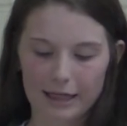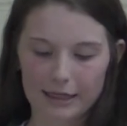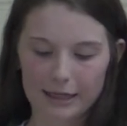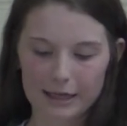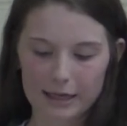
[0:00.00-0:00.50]

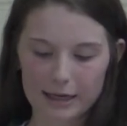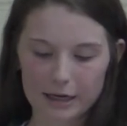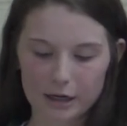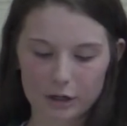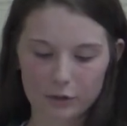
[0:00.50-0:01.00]

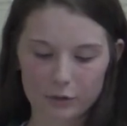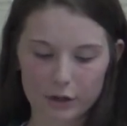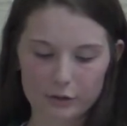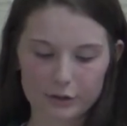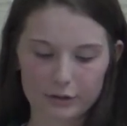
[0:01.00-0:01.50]
Then, who
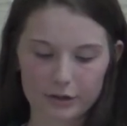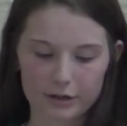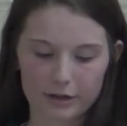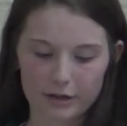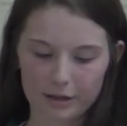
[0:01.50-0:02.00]
knows, you
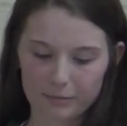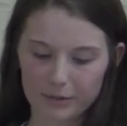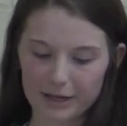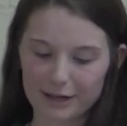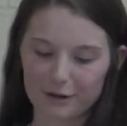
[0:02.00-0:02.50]
could
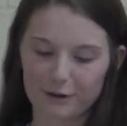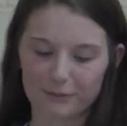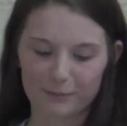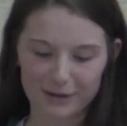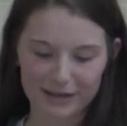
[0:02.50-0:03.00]
be a
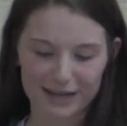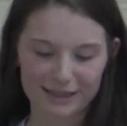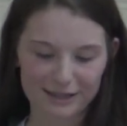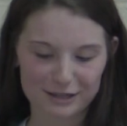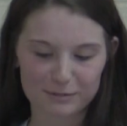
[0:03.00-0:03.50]
hero one day
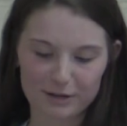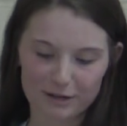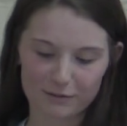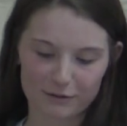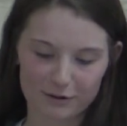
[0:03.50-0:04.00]
thanks to
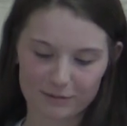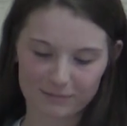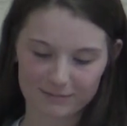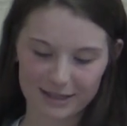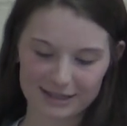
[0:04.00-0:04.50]
me for
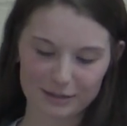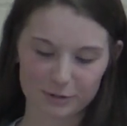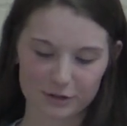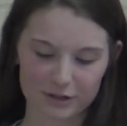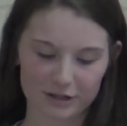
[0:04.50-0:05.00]
this
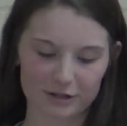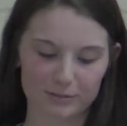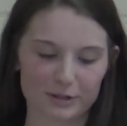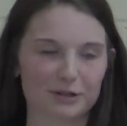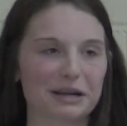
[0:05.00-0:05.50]
demonstration
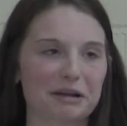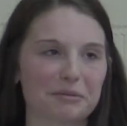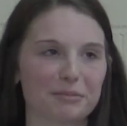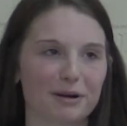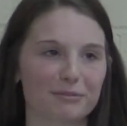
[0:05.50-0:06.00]
speech on how
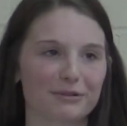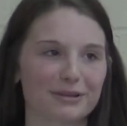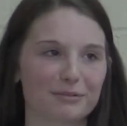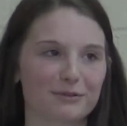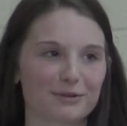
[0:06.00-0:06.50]
to
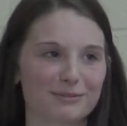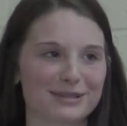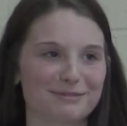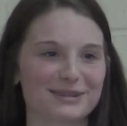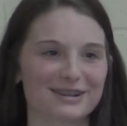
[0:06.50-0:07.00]
properly perform
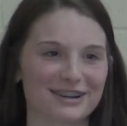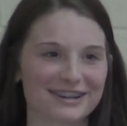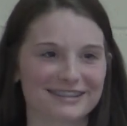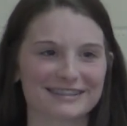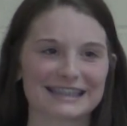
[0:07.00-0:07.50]

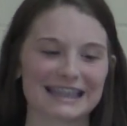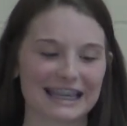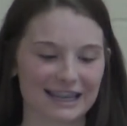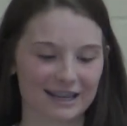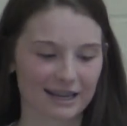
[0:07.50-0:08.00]
CPR.
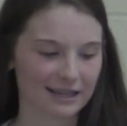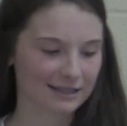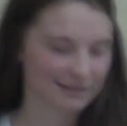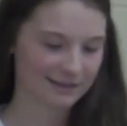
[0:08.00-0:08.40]
Thank you guys.